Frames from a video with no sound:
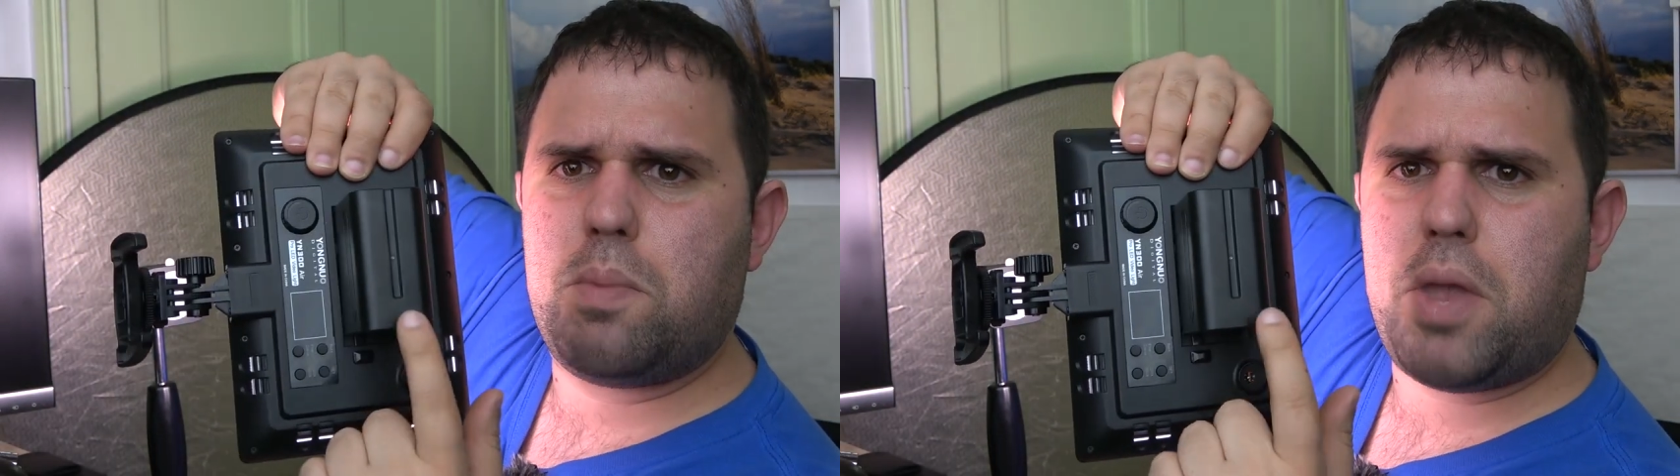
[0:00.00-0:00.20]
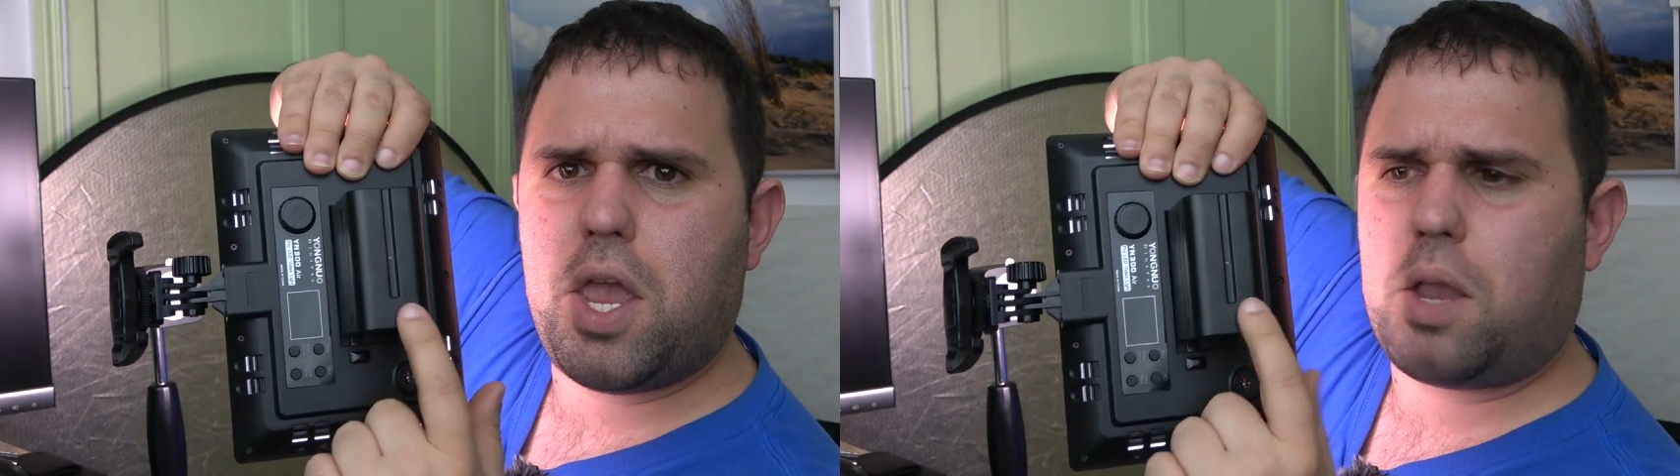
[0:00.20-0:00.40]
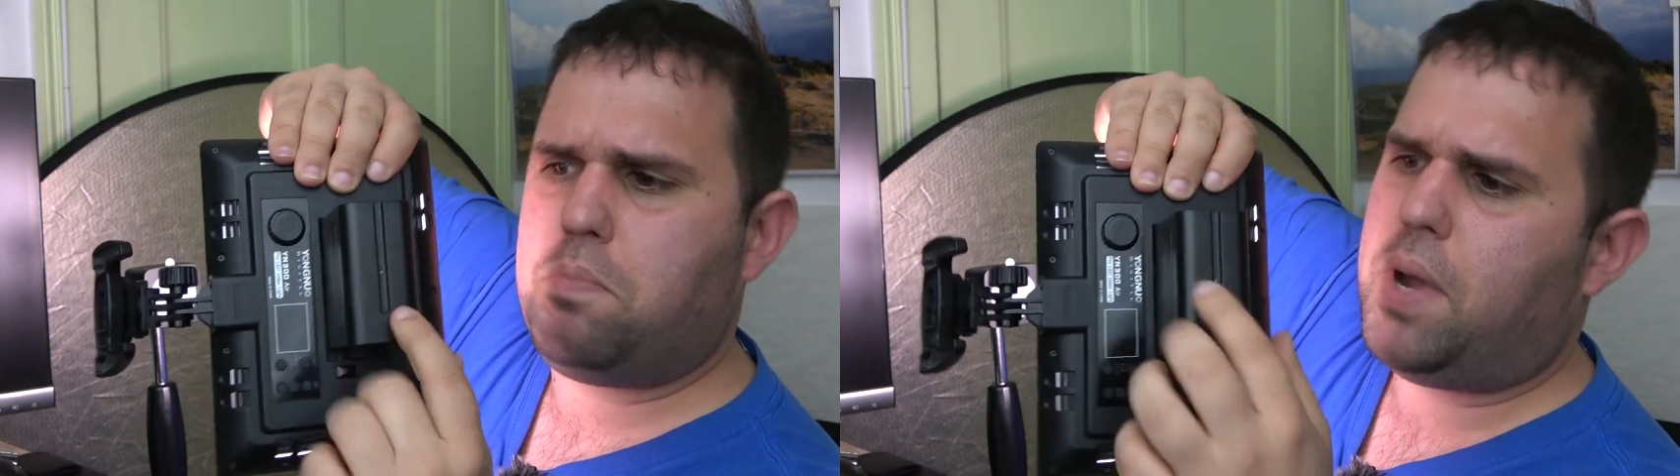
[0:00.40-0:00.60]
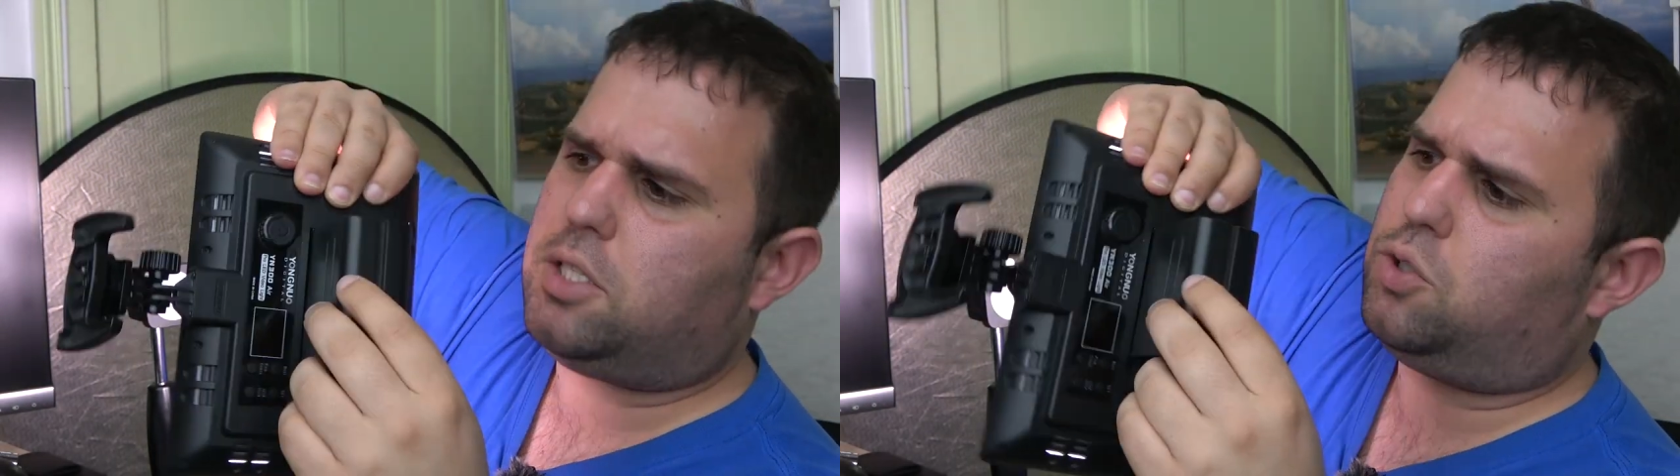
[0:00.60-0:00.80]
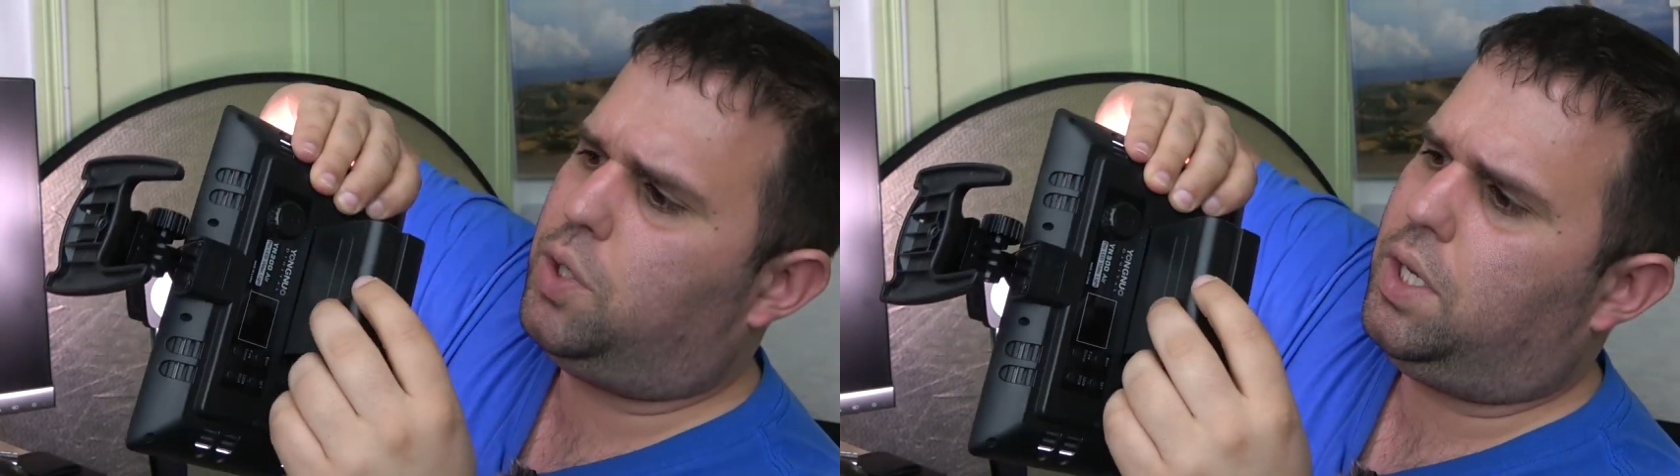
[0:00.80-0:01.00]
big
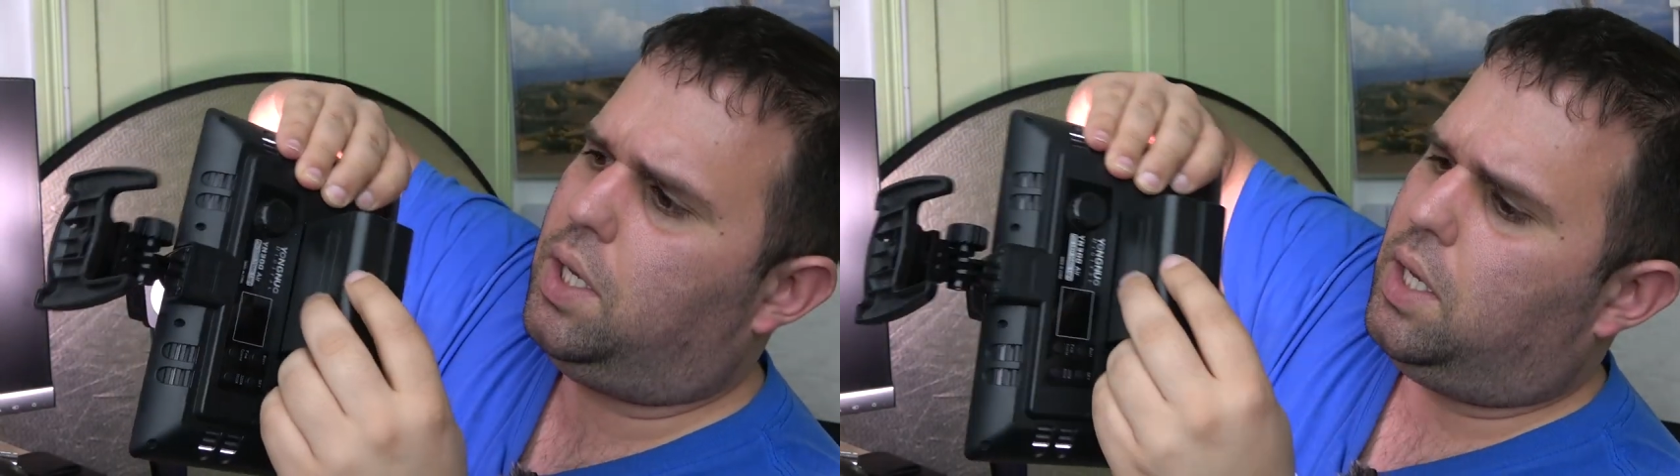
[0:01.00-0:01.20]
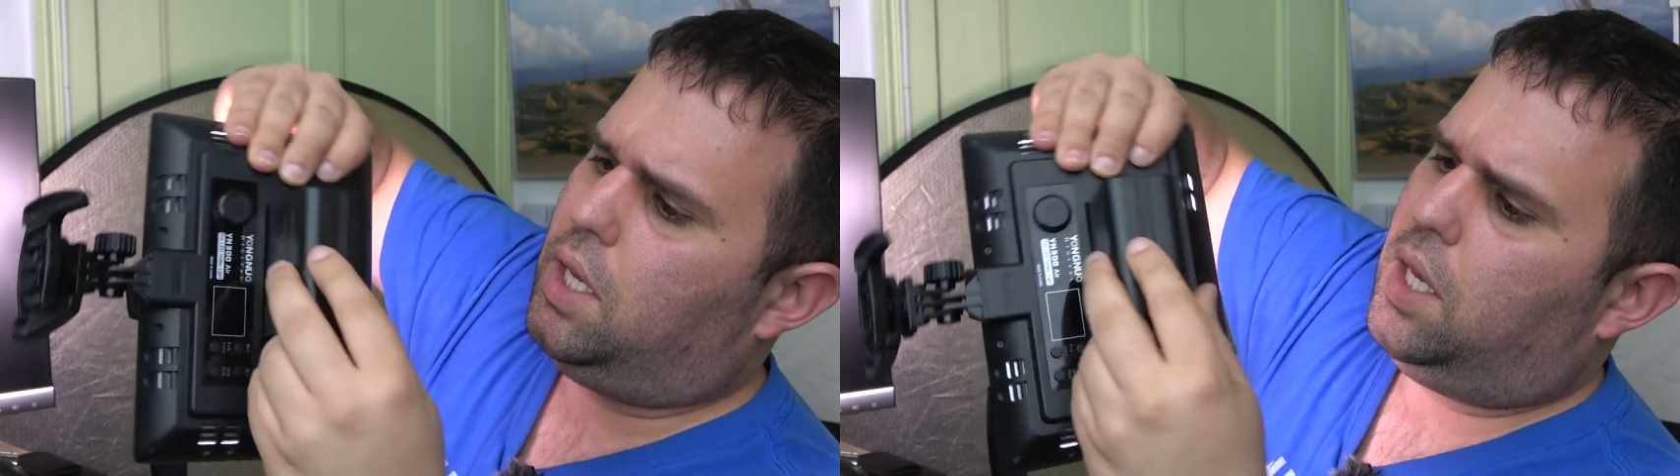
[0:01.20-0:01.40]
battery,